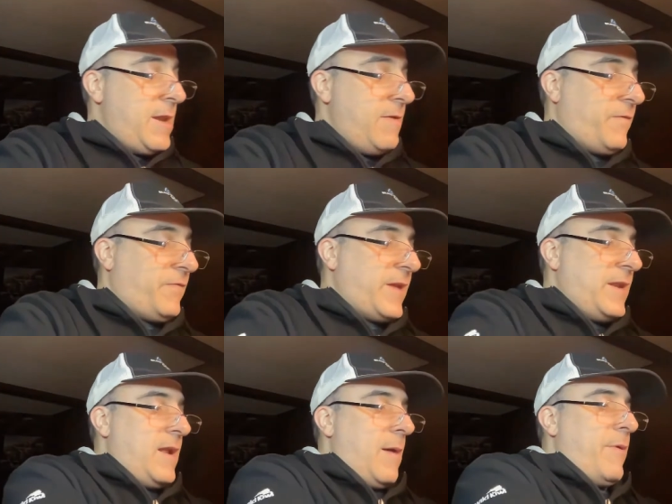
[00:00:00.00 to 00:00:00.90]
inflate
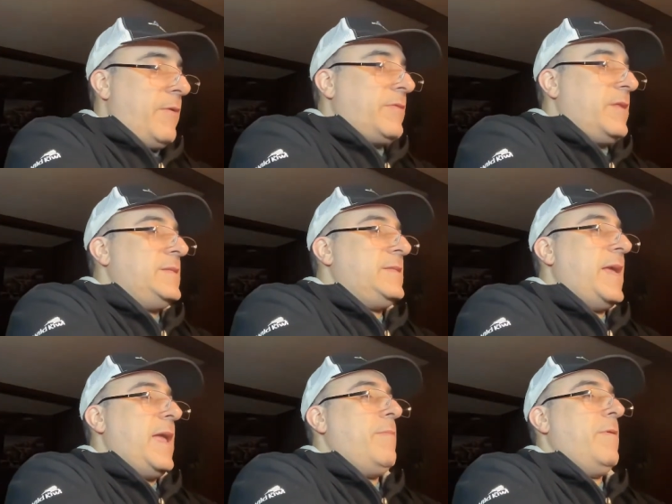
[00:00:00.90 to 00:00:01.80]
it about the
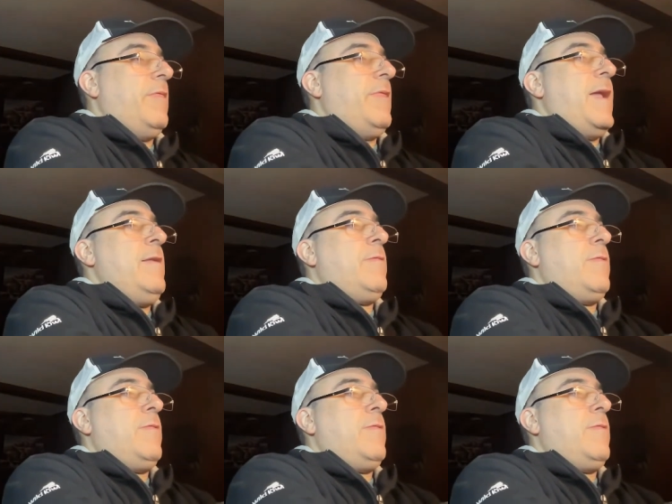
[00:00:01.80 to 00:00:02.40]
same length.